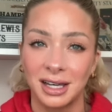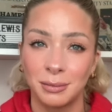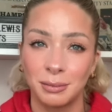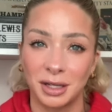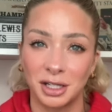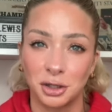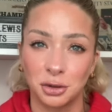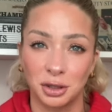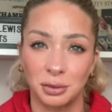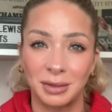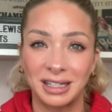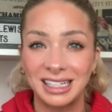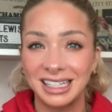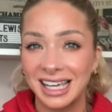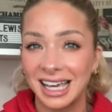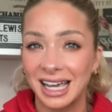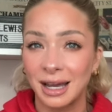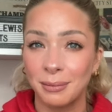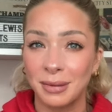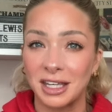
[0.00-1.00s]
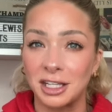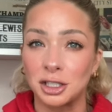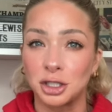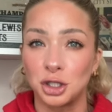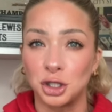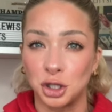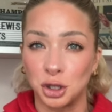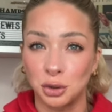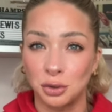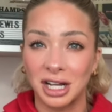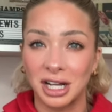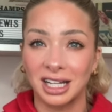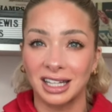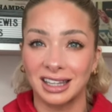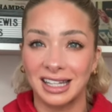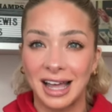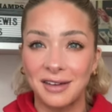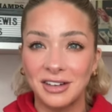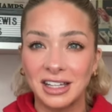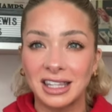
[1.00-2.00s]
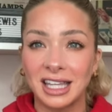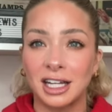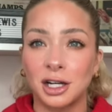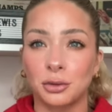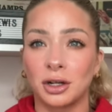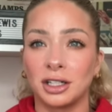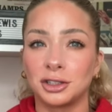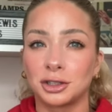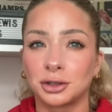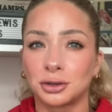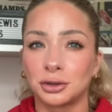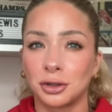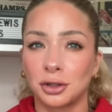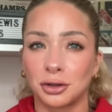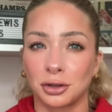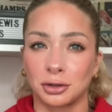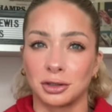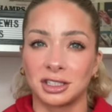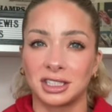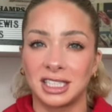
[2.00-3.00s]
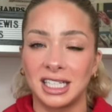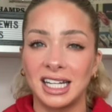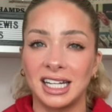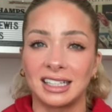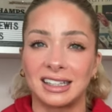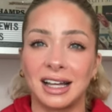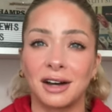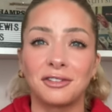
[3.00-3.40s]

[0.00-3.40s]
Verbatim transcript: Mentoring minicamp is June 11th and it runs through the 13th.